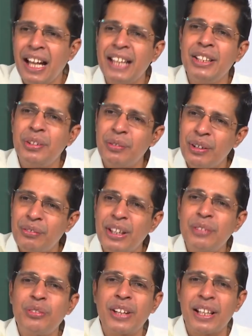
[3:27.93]
I need to
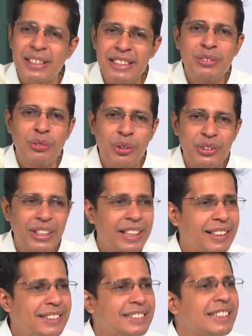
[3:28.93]
wait for at least 4
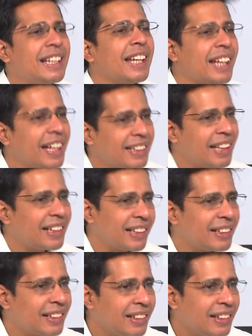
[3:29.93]
cycles till I get that